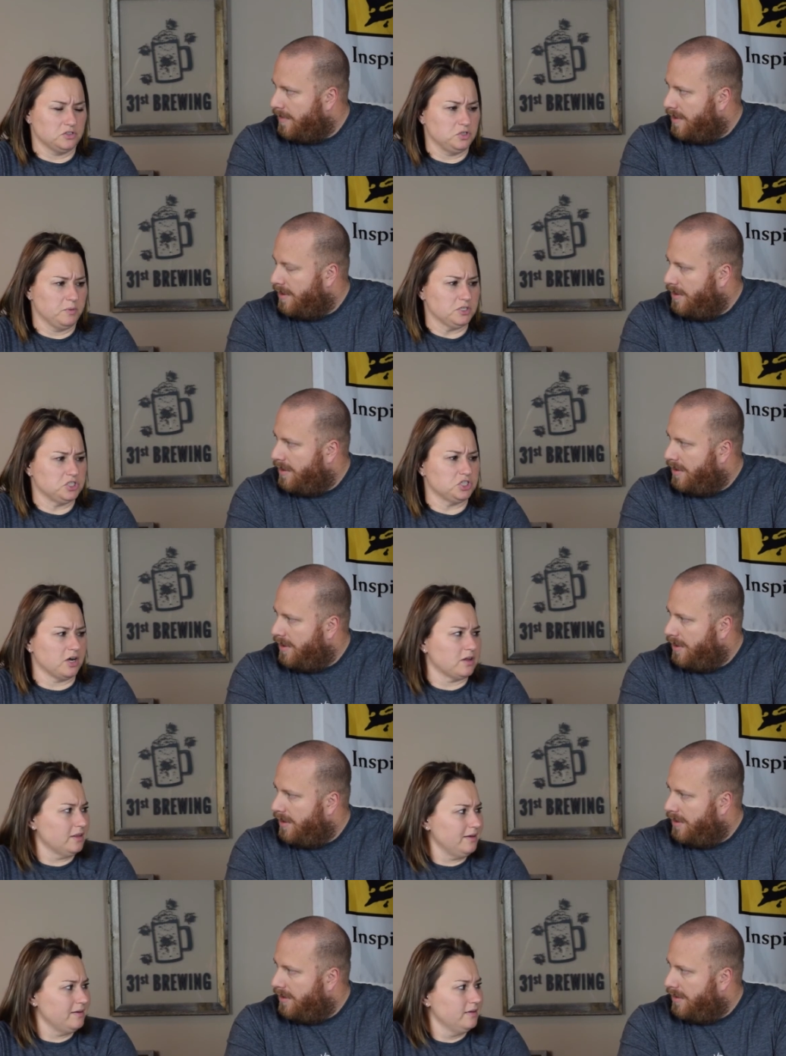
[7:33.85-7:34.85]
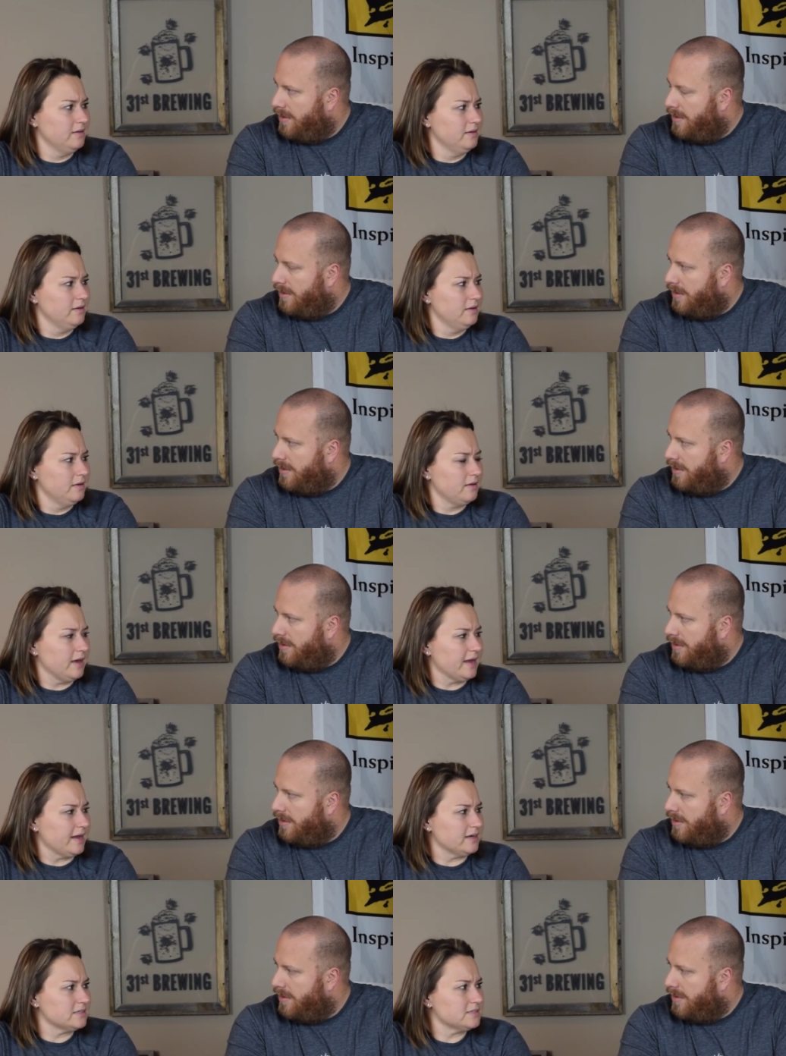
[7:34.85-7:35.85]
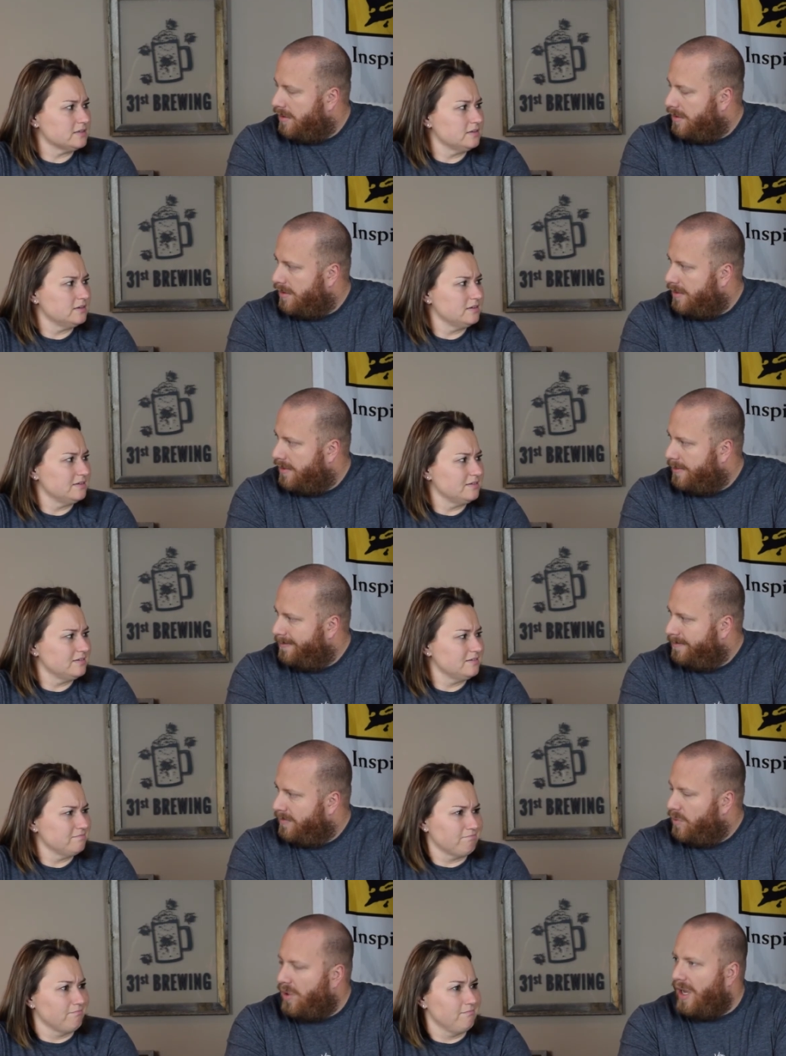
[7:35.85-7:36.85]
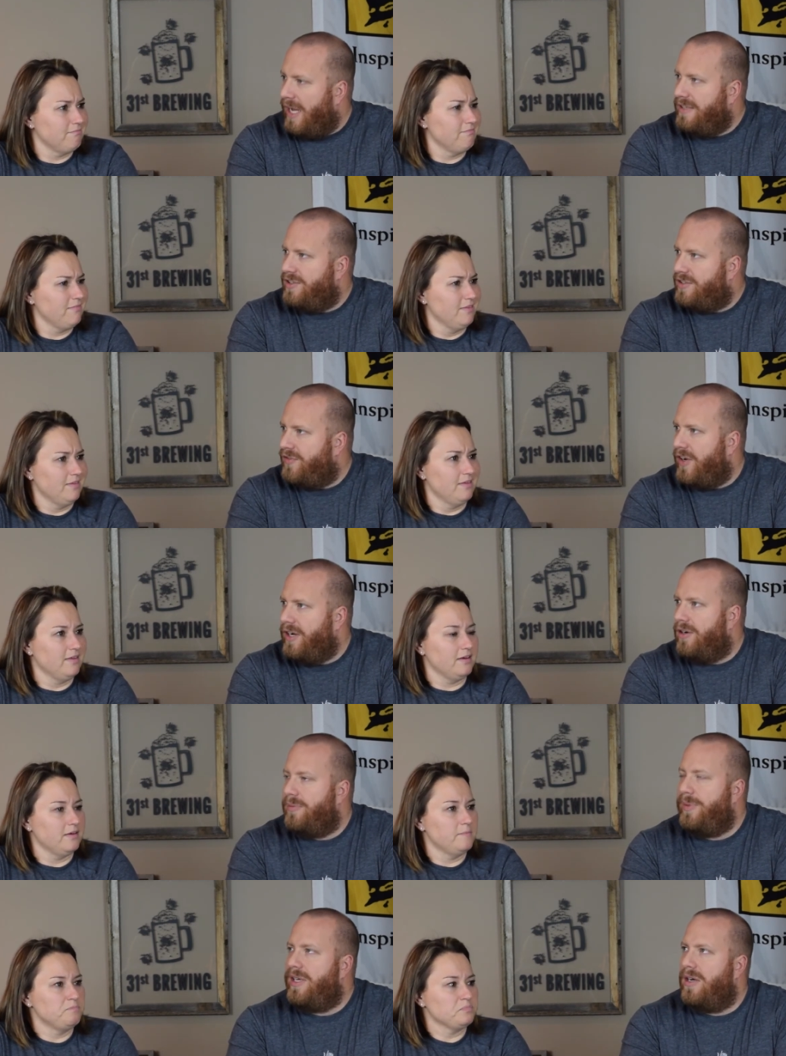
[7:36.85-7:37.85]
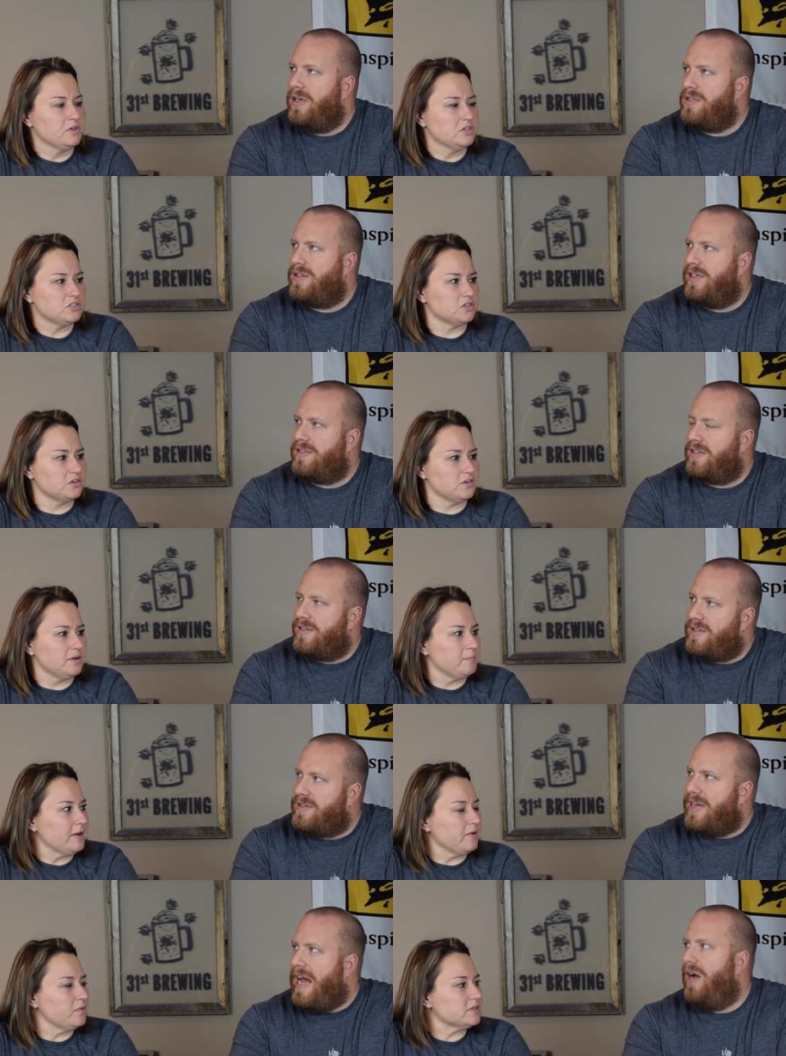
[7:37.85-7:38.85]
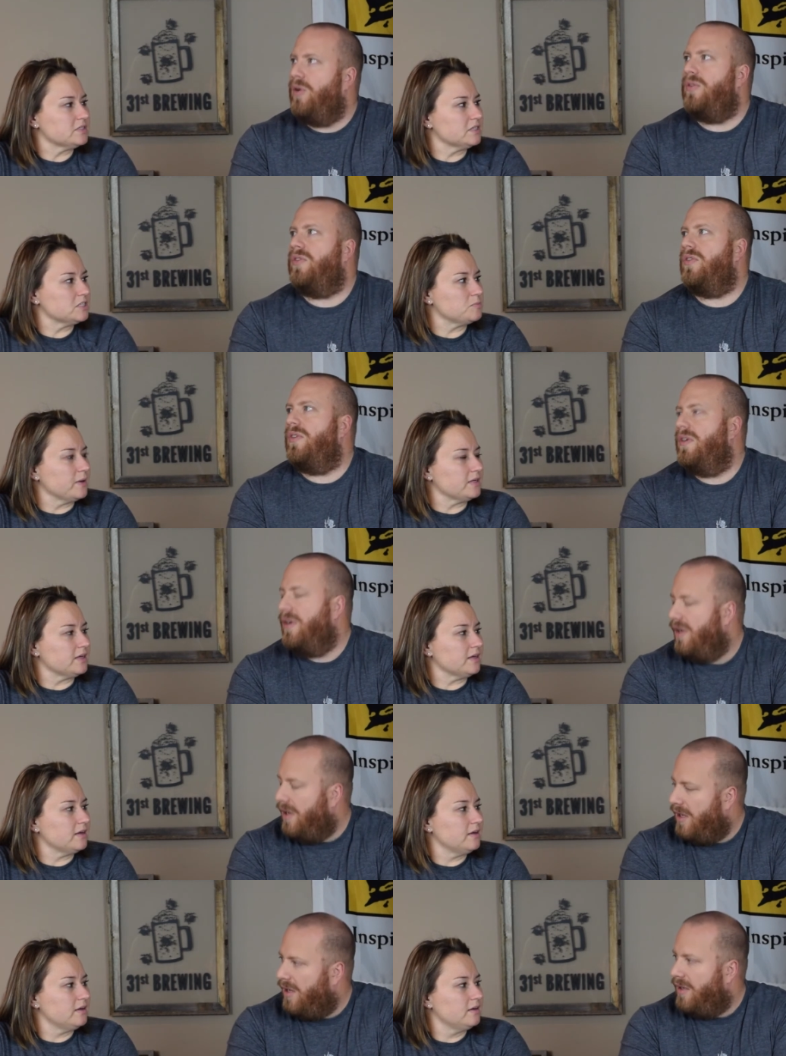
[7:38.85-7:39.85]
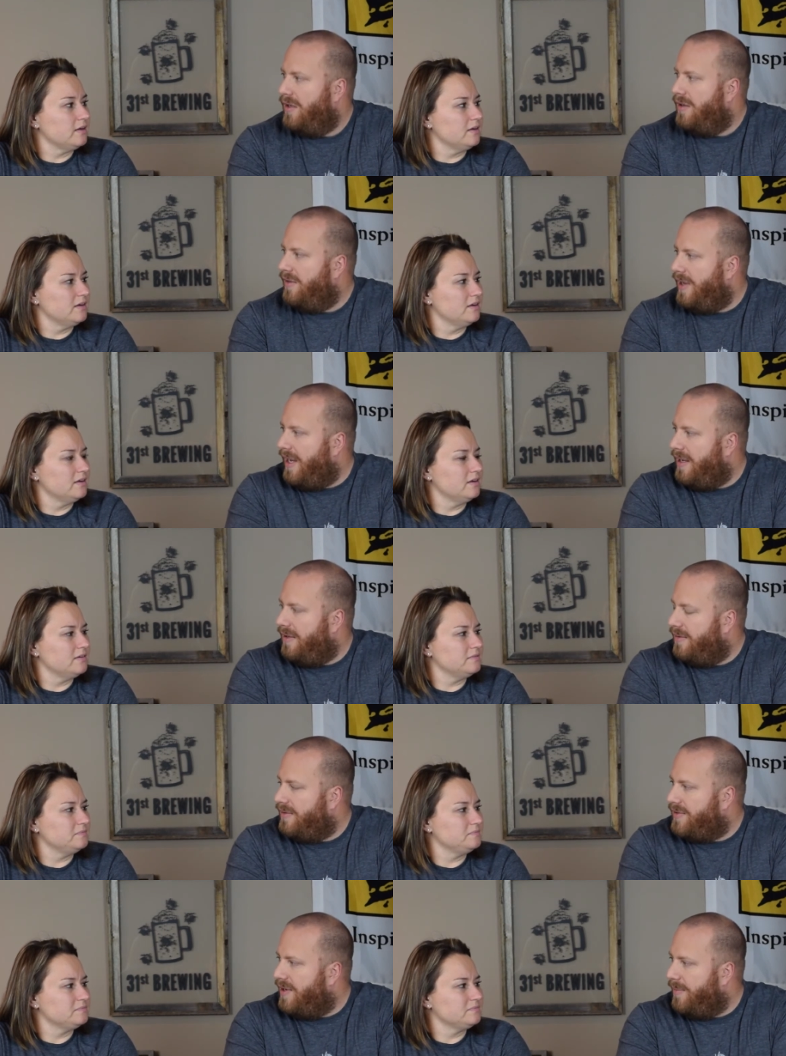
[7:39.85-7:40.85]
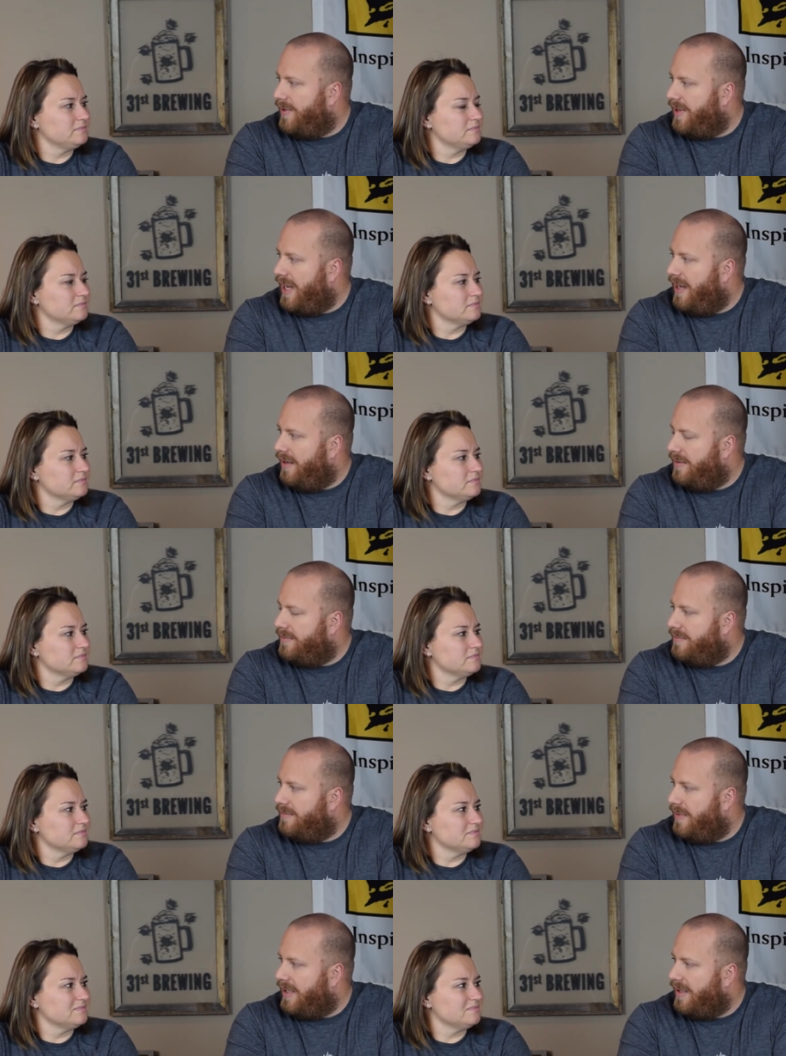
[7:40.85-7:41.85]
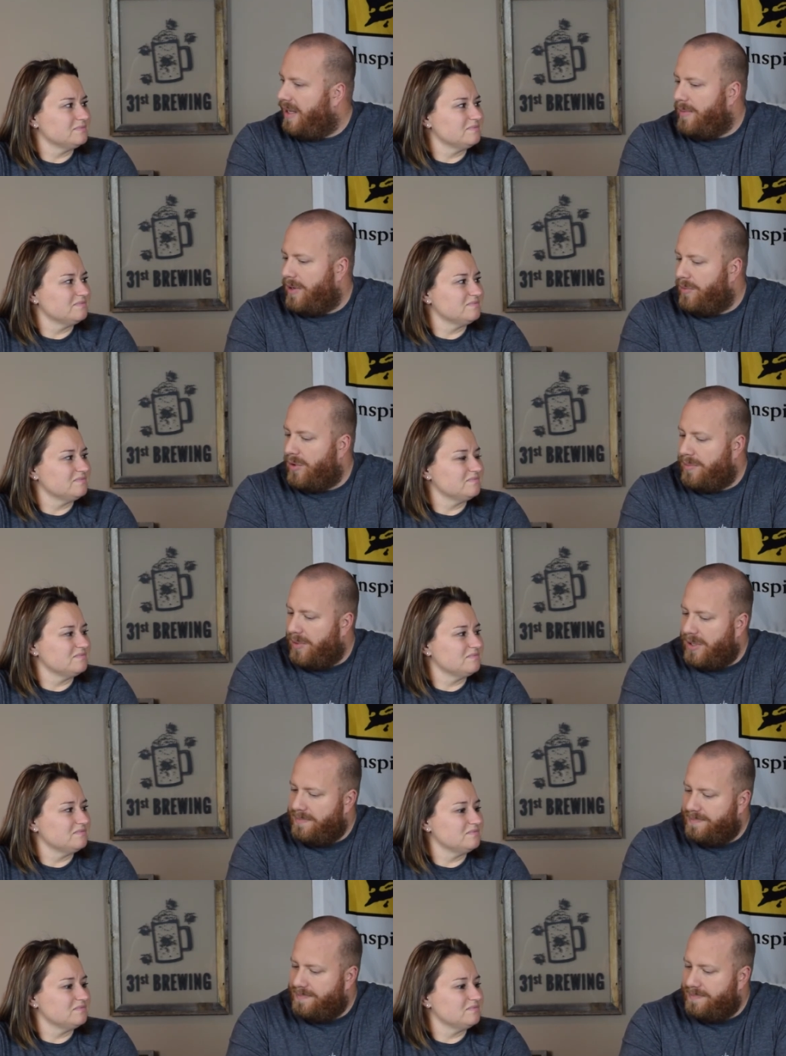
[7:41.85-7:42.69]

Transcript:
Speaker 1: too much chocolate. I guess.
Speaker 2: Well, I just figured because so it's a I'm not, stout I wasn't
Speaker 1: expecting it.
Speaker 2: that some of that might have came out more, but